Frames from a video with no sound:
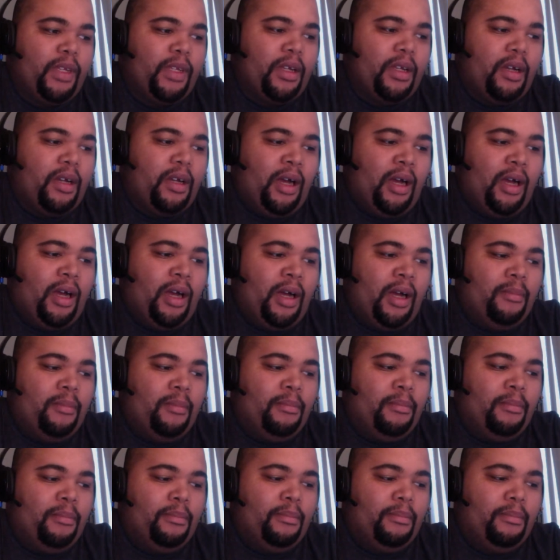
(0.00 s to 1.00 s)

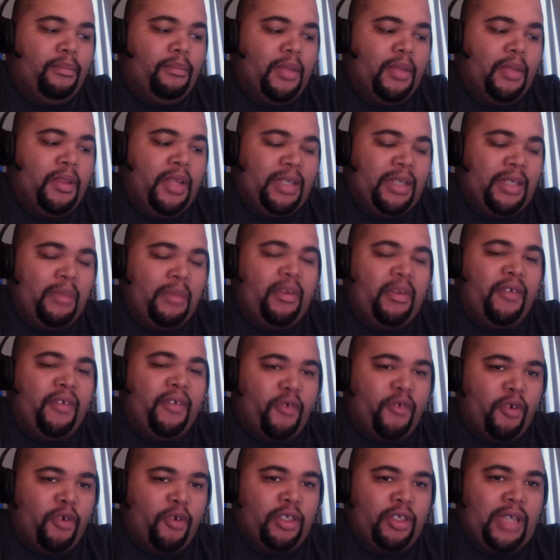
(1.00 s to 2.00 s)
This might be the
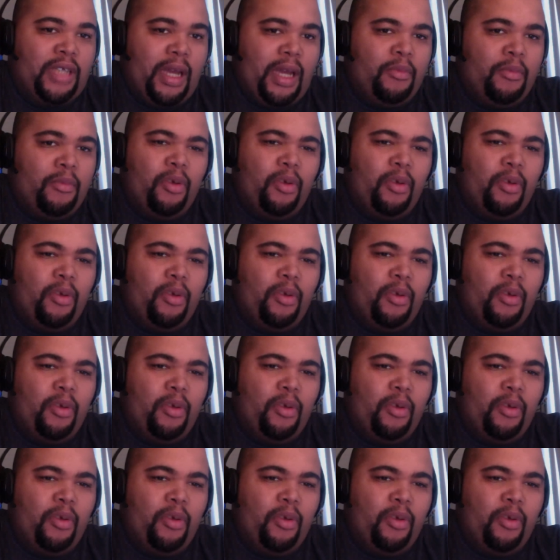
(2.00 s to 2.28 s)
first time.